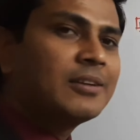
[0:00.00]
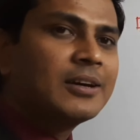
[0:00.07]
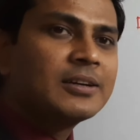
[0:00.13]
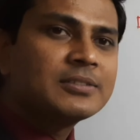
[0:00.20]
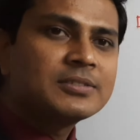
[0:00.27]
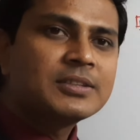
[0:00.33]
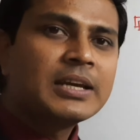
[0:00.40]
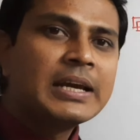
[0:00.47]

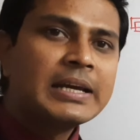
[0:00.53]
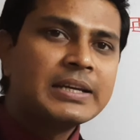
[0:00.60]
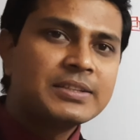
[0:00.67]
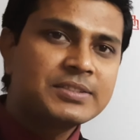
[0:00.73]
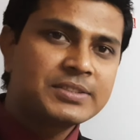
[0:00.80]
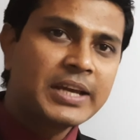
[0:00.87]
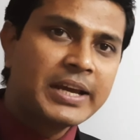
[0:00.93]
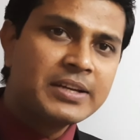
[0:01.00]
last,
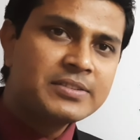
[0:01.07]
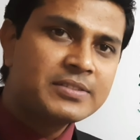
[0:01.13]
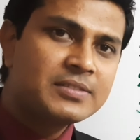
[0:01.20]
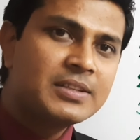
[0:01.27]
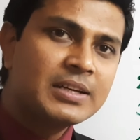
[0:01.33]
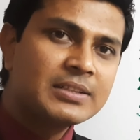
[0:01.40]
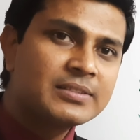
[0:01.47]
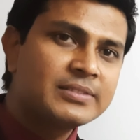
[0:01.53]
states
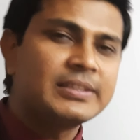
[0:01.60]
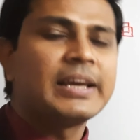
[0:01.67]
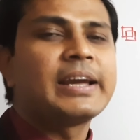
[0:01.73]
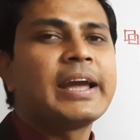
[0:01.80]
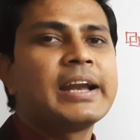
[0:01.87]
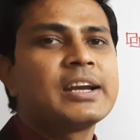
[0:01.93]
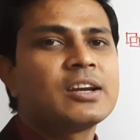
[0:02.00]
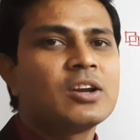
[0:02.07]
the
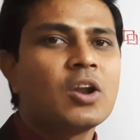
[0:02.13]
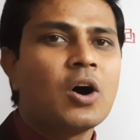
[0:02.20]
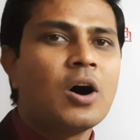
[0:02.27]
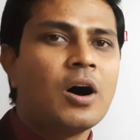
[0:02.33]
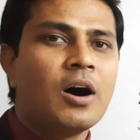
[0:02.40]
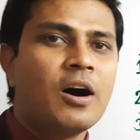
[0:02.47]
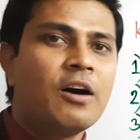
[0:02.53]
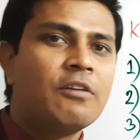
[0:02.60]
second
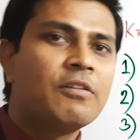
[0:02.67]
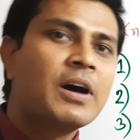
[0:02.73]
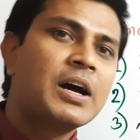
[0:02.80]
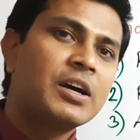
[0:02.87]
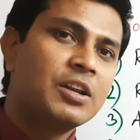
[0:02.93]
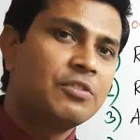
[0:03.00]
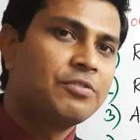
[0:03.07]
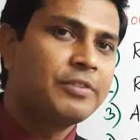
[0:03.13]
law of
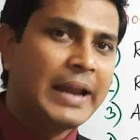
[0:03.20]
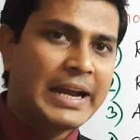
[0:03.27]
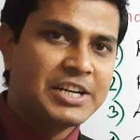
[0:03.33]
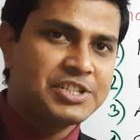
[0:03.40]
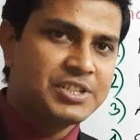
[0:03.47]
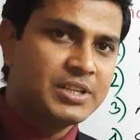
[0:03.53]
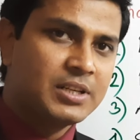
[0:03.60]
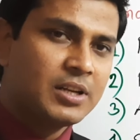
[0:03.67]

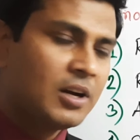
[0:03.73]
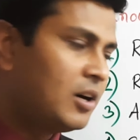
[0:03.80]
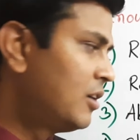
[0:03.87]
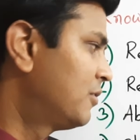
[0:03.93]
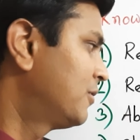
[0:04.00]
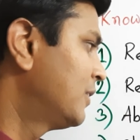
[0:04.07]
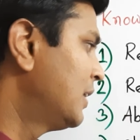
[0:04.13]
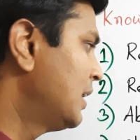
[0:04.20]
refraction
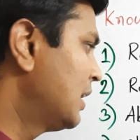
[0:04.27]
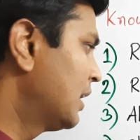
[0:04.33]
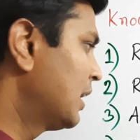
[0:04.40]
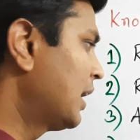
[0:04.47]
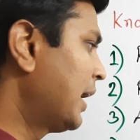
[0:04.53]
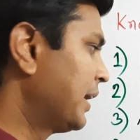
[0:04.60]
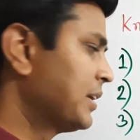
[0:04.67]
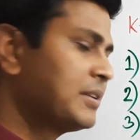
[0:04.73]
of
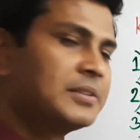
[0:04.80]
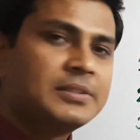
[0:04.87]
light.